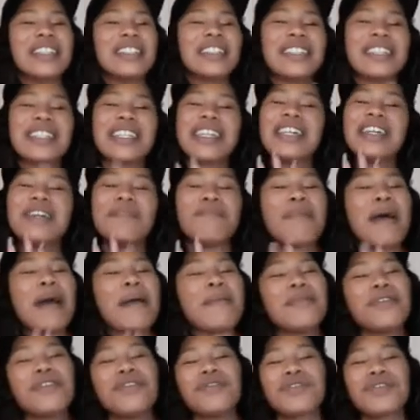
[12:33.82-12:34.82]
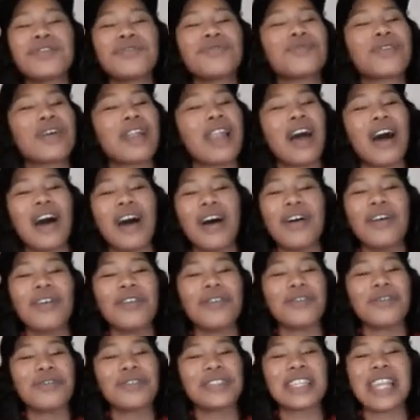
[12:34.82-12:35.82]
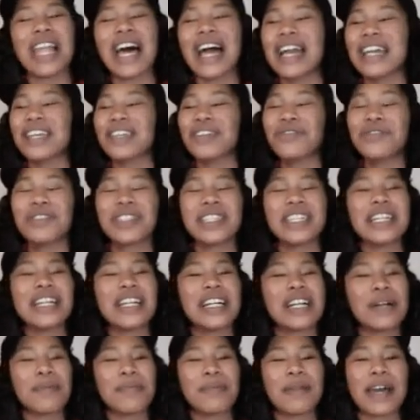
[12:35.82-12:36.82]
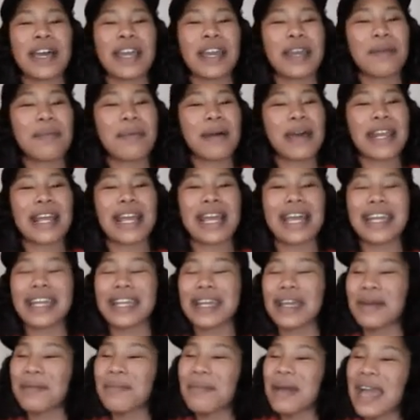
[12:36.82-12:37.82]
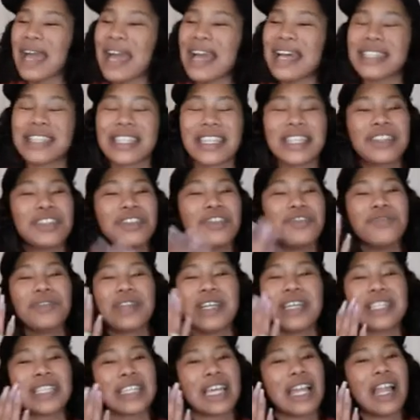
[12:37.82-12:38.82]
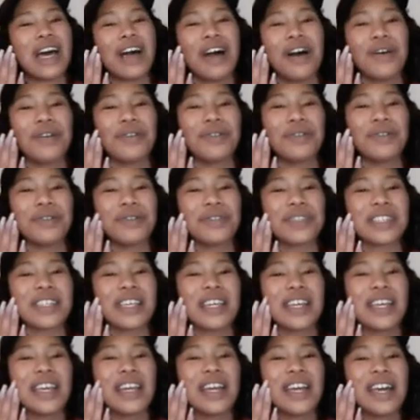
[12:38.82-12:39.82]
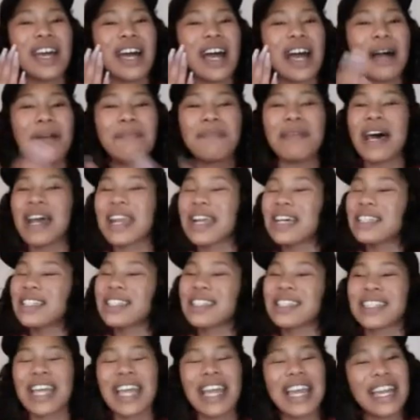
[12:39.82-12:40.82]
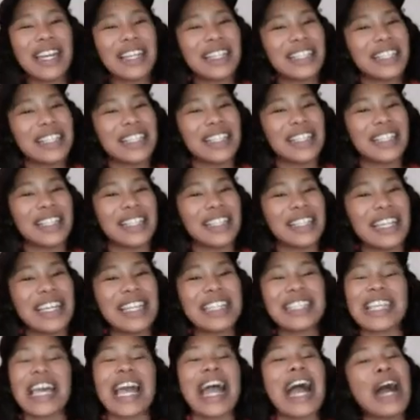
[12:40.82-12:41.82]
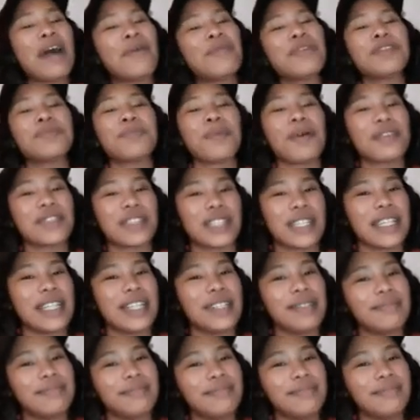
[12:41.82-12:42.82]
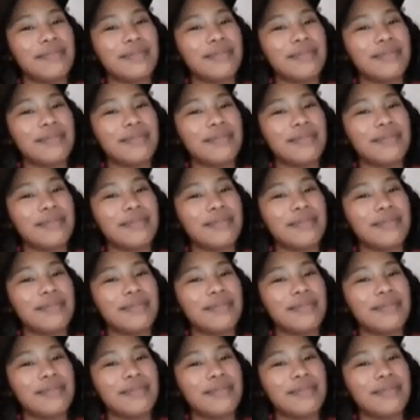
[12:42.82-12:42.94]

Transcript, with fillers: She, baby, you too close. Like, you sit here complaining about a goddamn mask and you this close. I'm not understanding. He said, how we supposed to eat?